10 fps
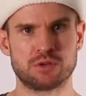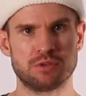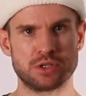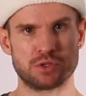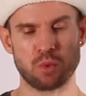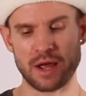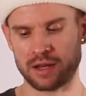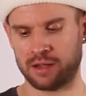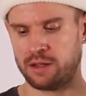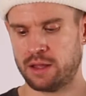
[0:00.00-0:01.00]
to reduce
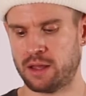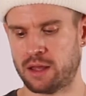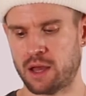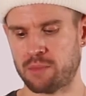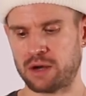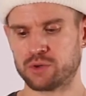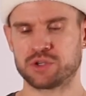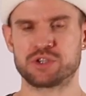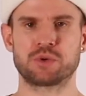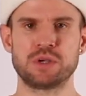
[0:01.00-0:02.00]
weight, um, and
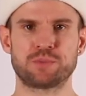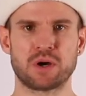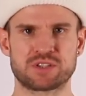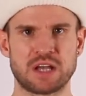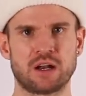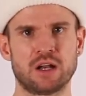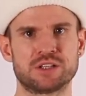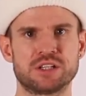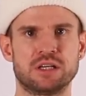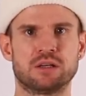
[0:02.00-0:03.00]
also squeeze box
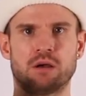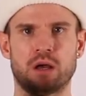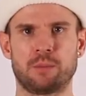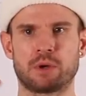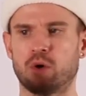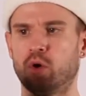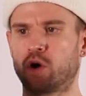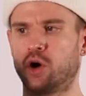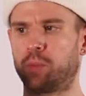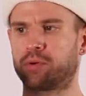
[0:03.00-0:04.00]
technology um, or
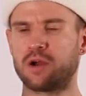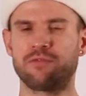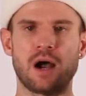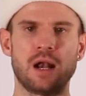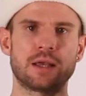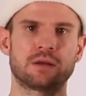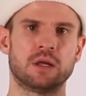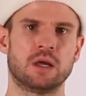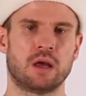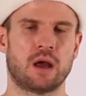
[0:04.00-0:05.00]
core profiling
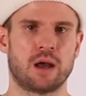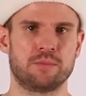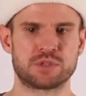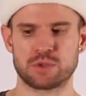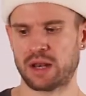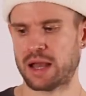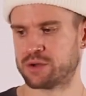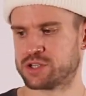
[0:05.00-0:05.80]
um, to allow a